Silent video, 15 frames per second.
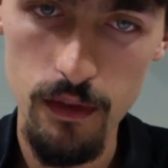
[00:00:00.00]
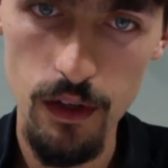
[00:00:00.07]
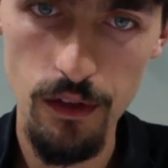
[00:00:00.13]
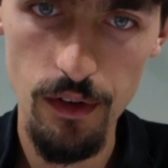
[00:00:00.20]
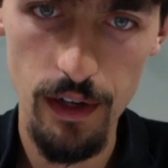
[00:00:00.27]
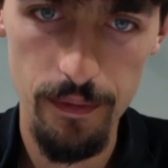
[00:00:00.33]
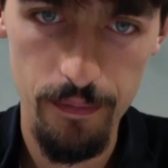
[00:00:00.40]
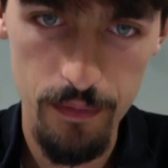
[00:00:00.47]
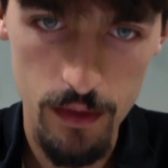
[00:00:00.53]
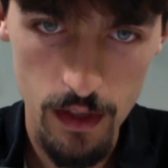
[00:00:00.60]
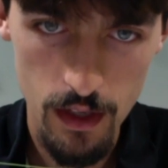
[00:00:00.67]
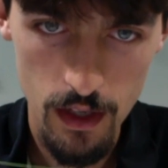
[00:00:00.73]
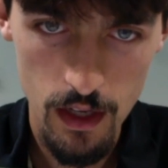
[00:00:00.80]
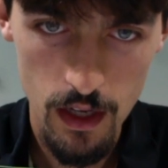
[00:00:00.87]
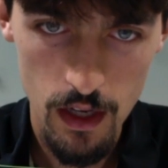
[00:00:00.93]
all right,
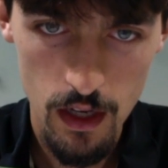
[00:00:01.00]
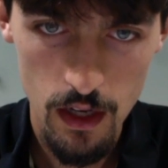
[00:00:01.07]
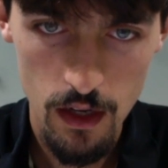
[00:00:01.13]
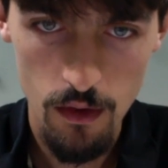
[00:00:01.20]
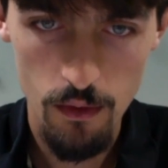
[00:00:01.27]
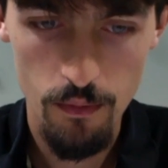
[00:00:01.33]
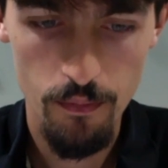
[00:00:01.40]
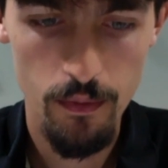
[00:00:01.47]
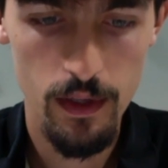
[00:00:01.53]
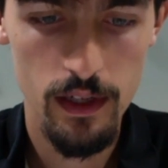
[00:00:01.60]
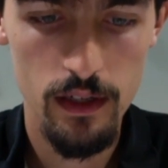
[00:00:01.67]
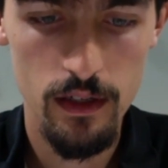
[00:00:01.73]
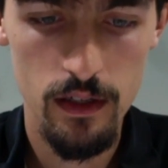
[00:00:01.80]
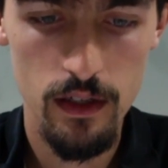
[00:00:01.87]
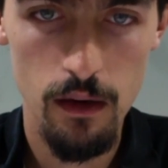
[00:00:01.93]

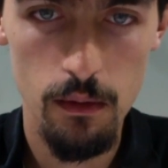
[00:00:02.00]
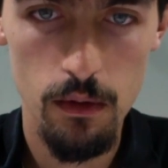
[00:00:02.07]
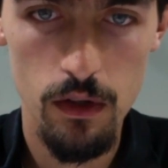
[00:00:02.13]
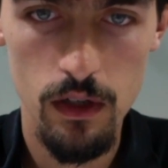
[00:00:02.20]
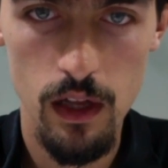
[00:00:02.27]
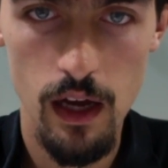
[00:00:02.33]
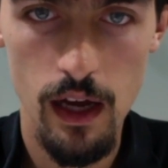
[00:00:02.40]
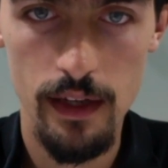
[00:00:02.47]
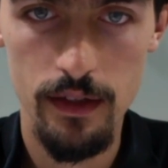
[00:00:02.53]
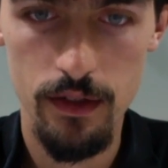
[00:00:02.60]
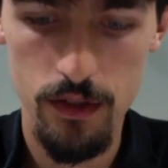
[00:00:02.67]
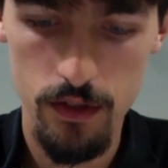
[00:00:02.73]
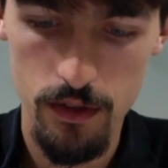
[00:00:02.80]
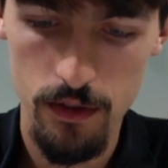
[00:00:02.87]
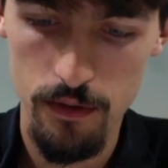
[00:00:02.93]
we double our
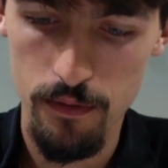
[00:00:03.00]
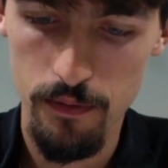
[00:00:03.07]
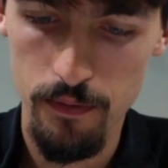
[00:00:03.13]
lines.